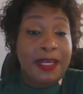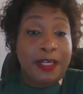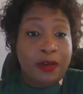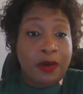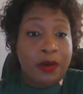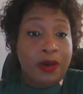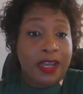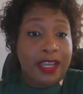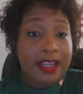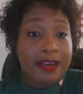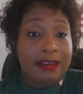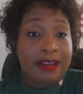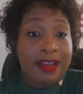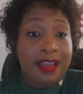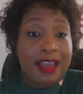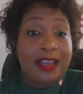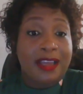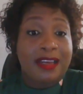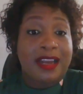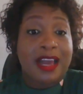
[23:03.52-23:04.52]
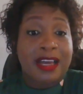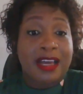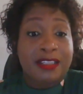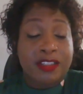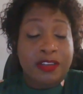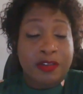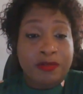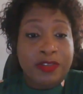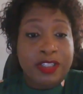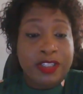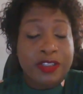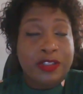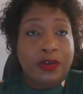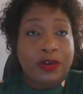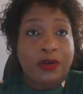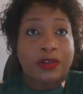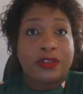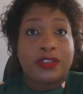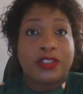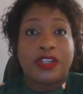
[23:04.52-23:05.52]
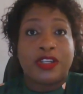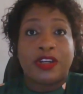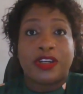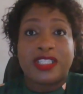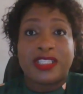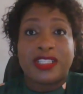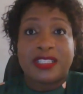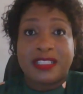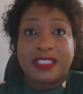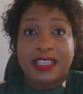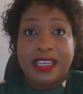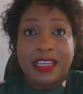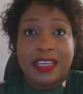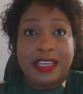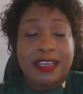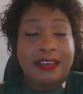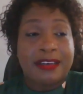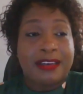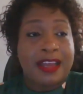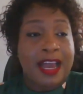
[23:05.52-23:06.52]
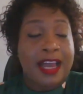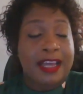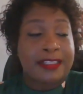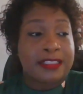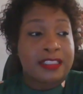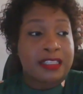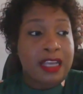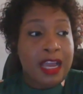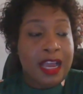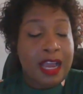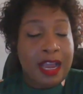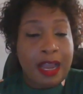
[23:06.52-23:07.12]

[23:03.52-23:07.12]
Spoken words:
Bitcoin. And as a result, you're seeing that